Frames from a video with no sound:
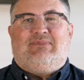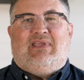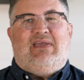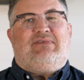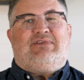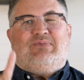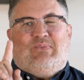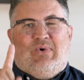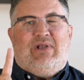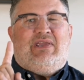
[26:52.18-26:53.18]
Give us
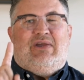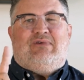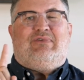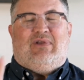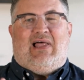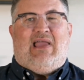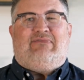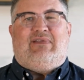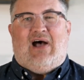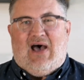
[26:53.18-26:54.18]
1 year of your
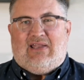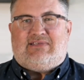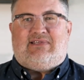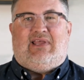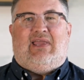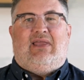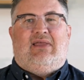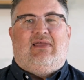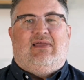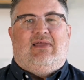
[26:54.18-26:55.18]
life. And honestly,
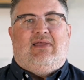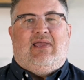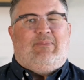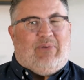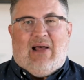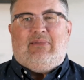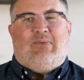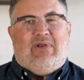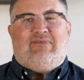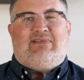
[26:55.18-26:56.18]
it probably
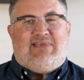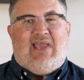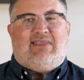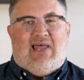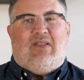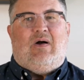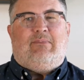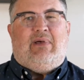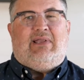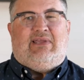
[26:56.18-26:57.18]
won't even take that long,
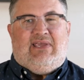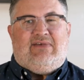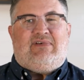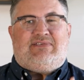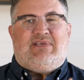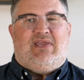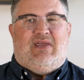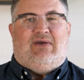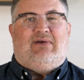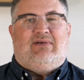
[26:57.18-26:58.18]
but give us a
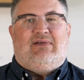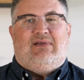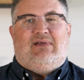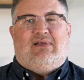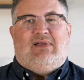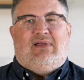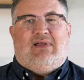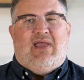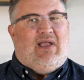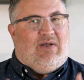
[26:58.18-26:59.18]
year
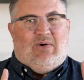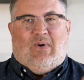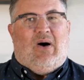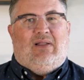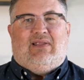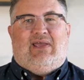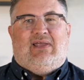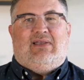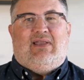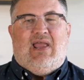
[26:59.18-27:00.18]
and go all
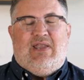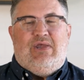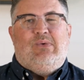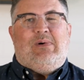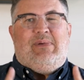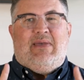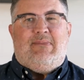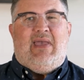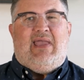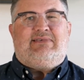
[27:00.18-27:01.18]
in, and you will be
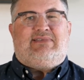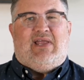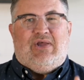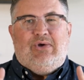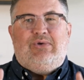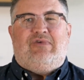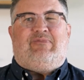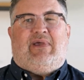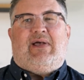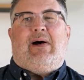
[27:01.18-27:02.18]
amazed at who
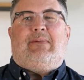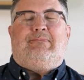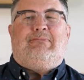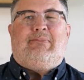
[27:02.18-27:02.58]
you've become